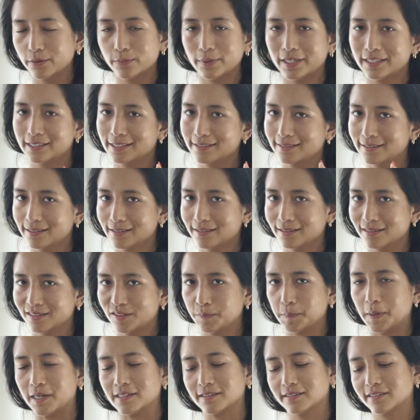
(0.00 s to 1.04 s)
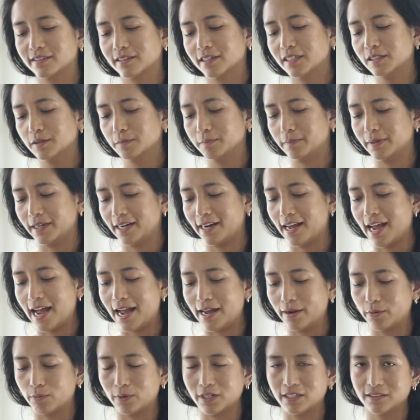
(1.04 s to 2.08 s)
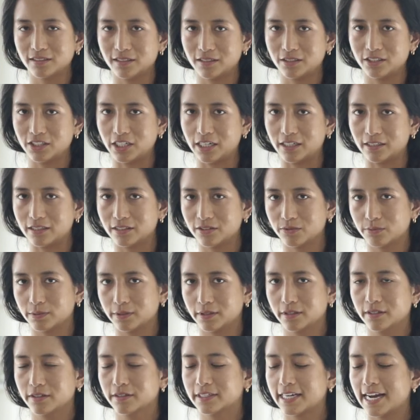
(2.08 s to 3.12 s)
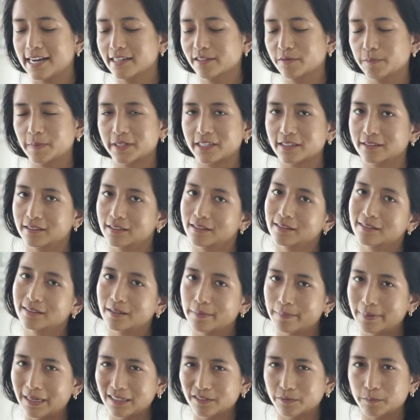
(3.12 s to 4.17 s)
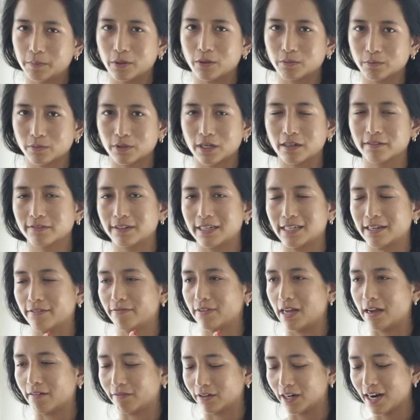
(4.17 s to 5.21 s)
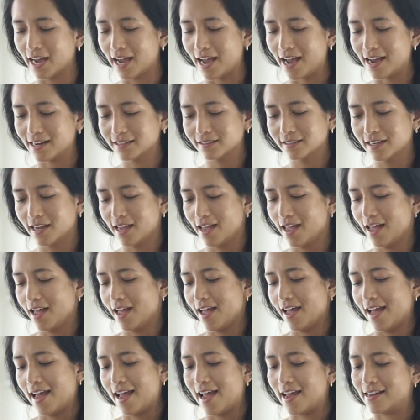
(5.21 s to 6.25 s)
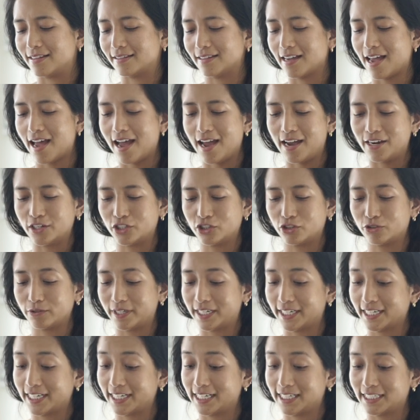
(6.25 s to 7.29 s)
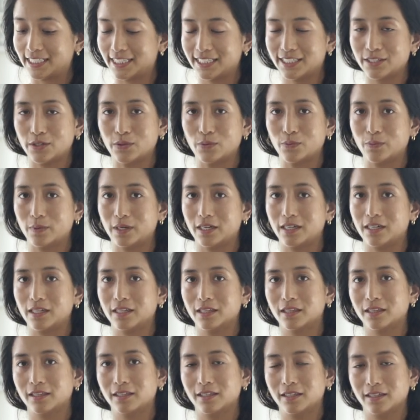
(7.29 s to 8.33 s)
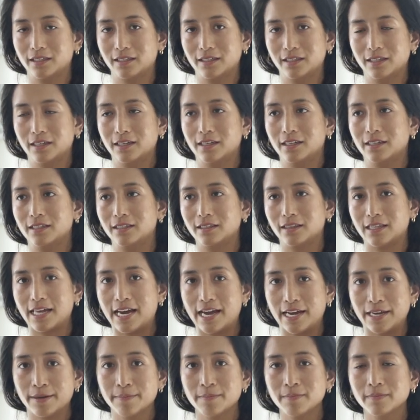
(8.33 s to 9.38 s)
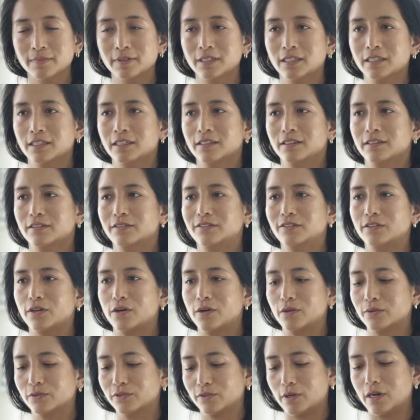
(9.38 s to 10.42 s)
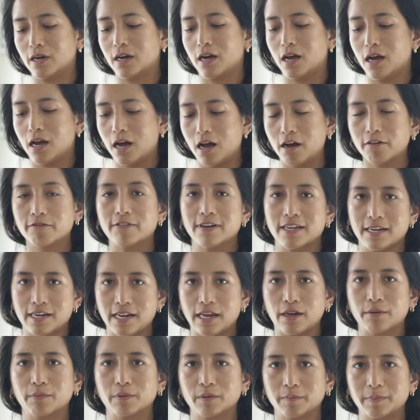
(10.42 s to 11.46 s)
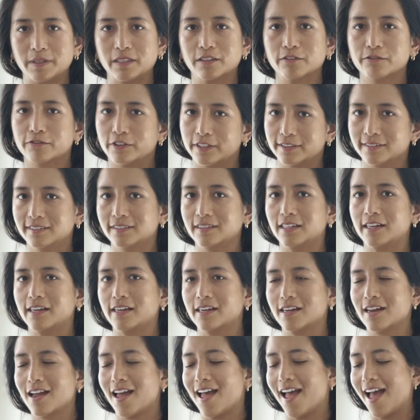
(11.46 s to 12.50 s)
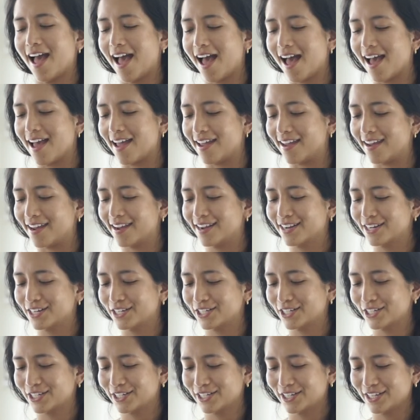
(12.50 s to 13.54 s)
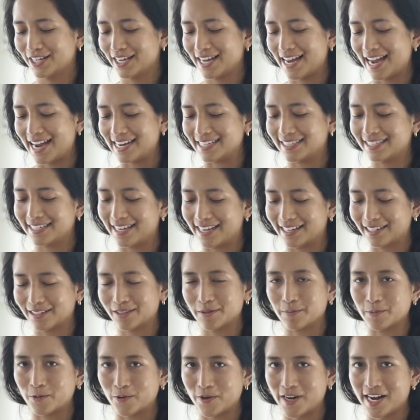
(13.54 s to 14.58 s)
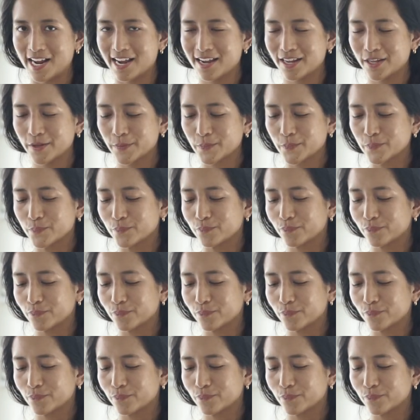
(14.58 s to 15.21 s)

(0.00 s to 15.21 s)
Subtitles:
the way, this isn't sponsored, but I wanted to share this with you guys because it's the best bone broth I have ever had, and I drink it with lime. So often it will be the first thing I take in the morning